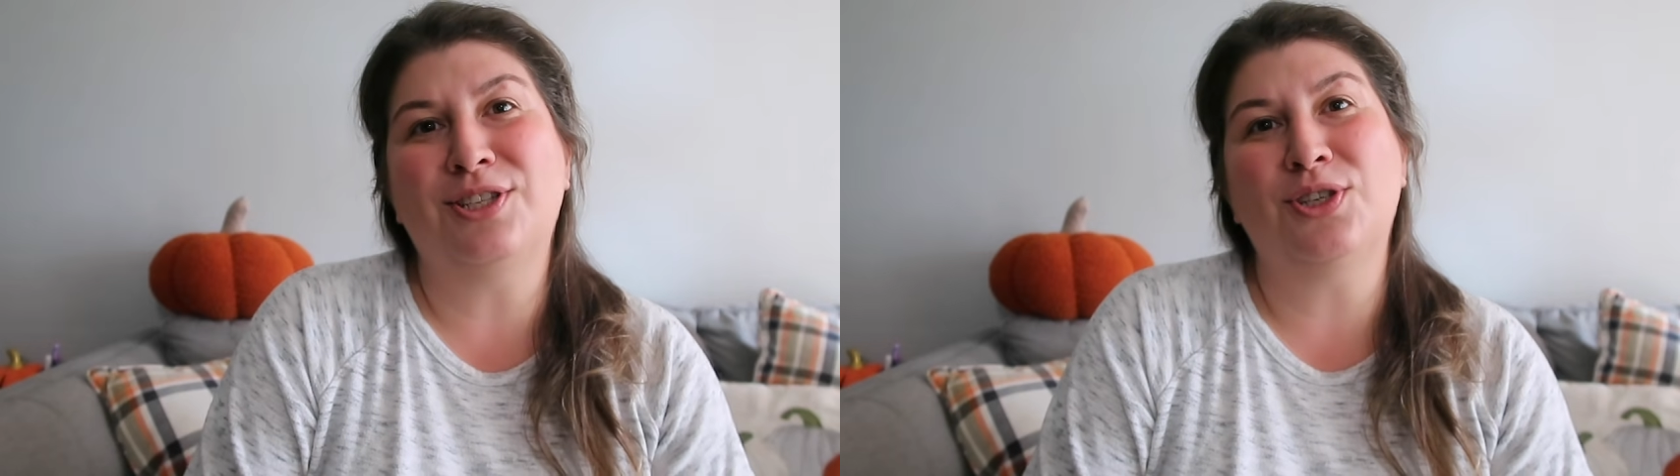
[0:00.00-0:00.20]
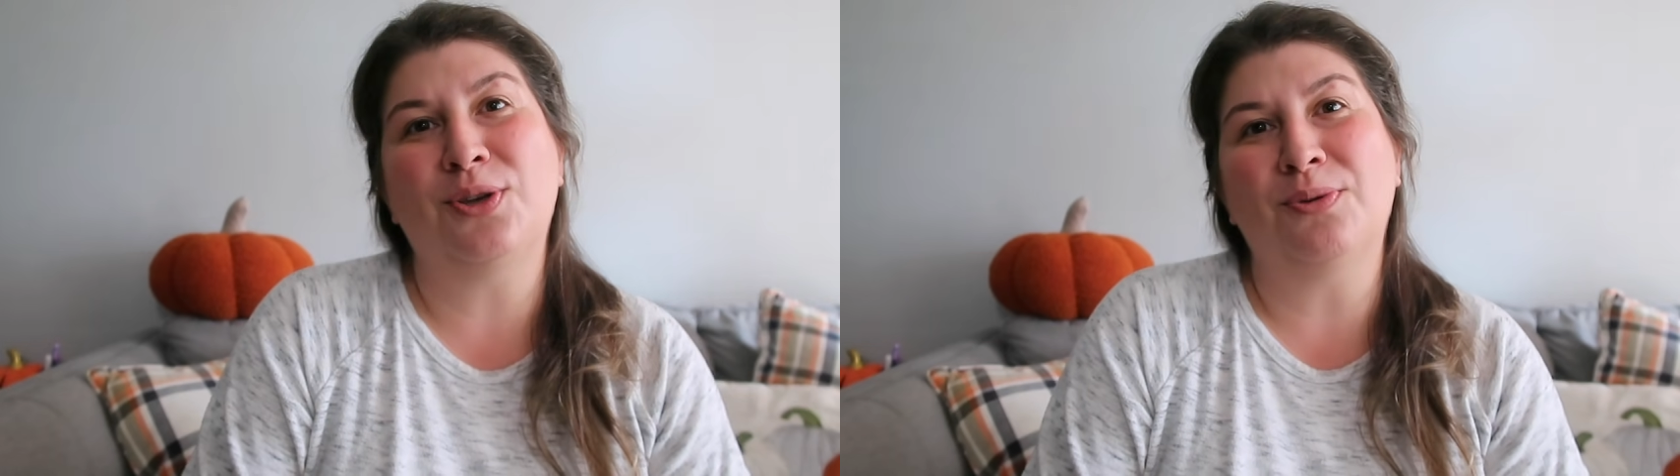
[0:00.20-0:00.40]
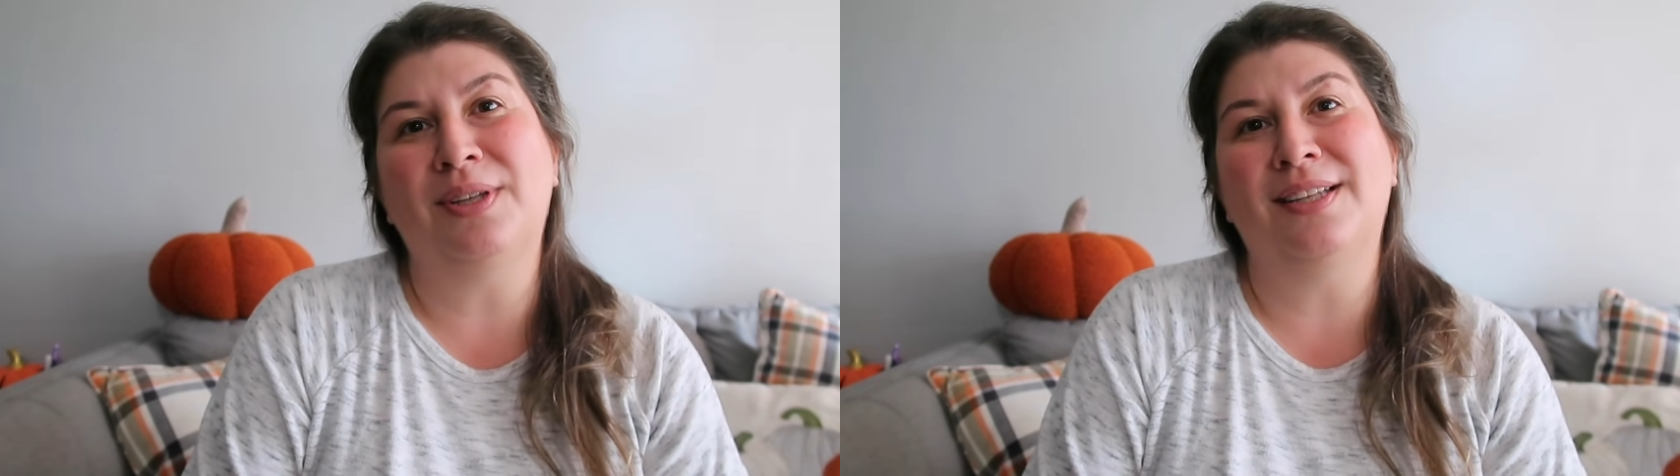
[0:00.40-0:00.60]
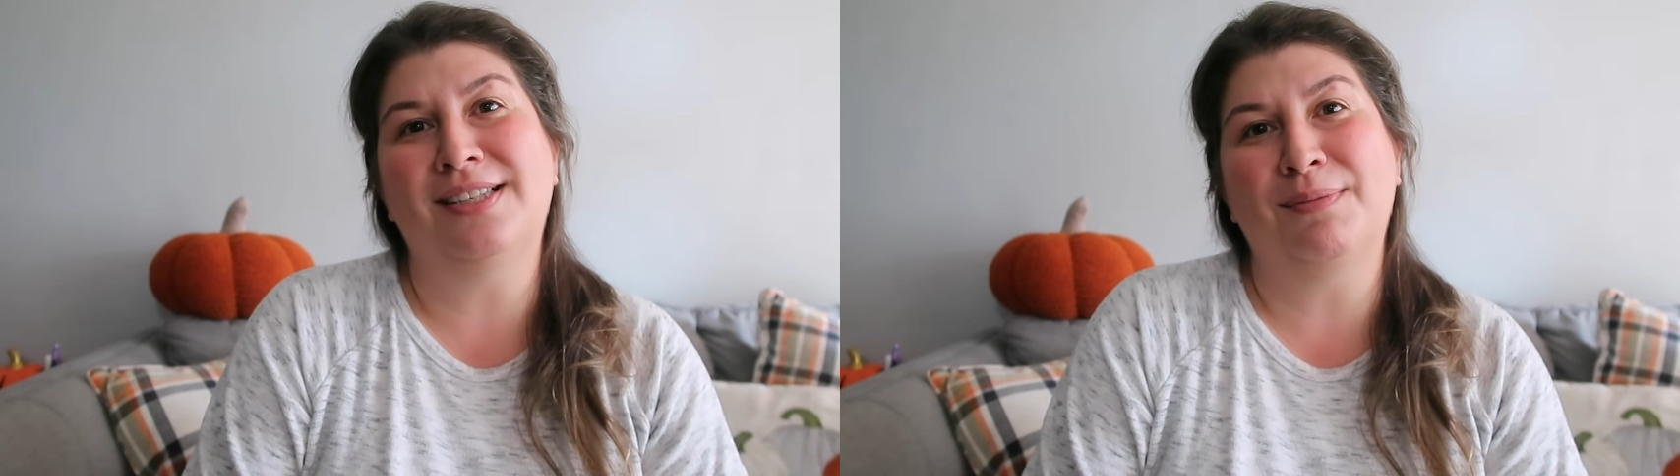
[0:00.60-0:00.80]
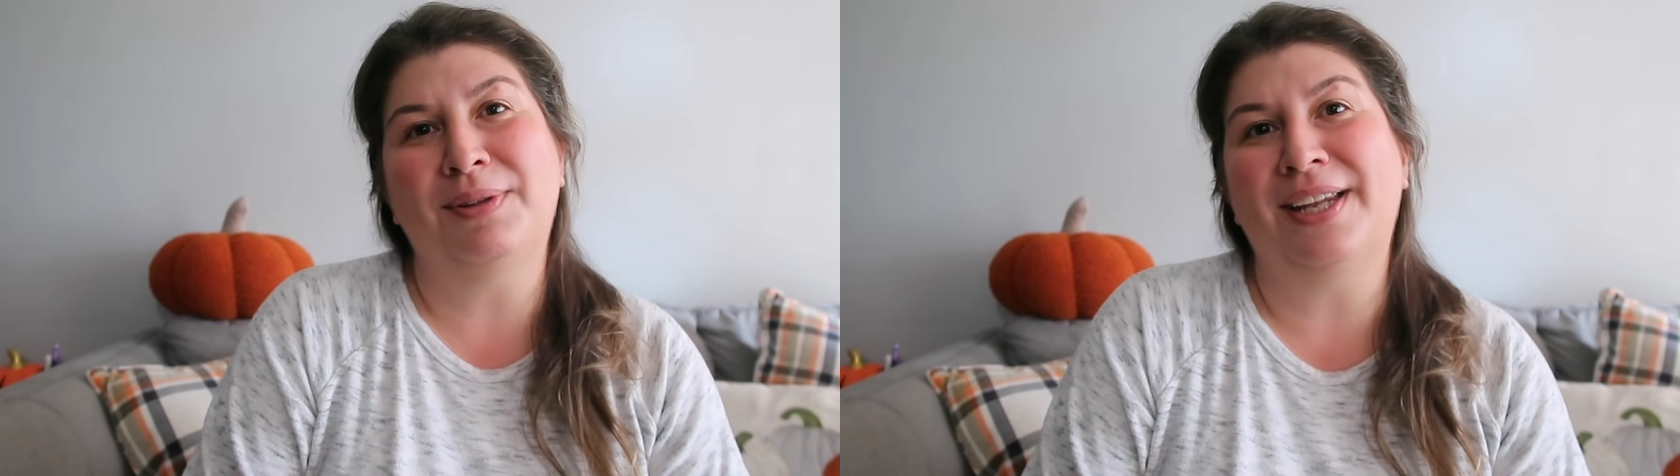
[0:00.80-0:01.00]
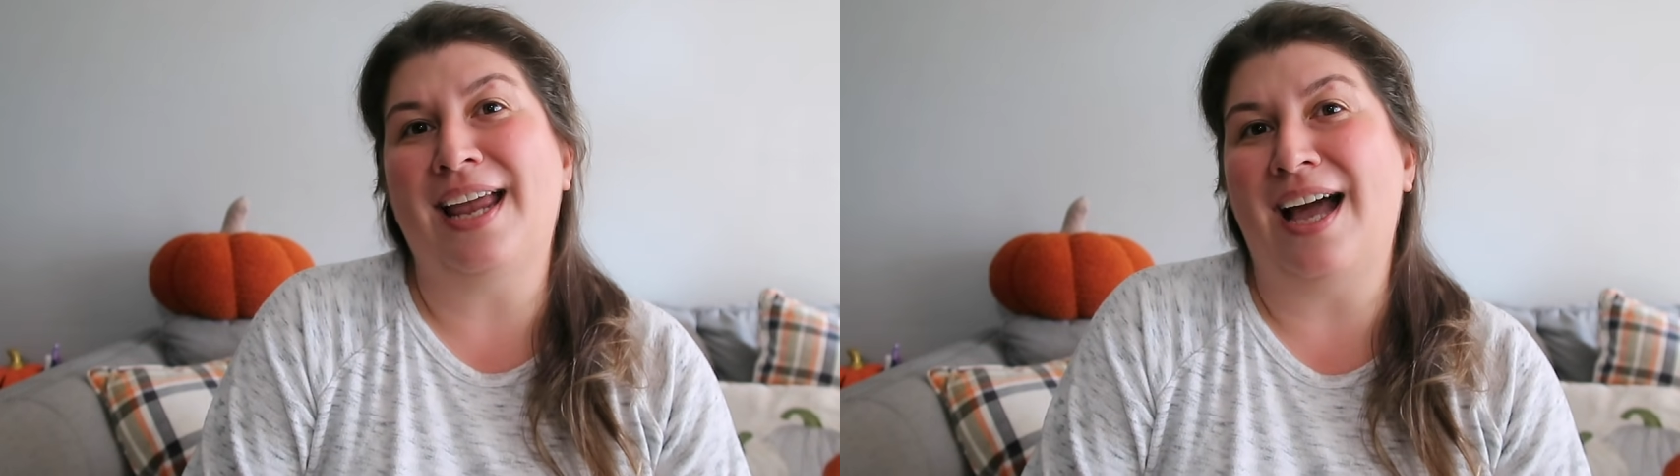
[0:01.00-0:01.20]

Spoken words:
to the Disability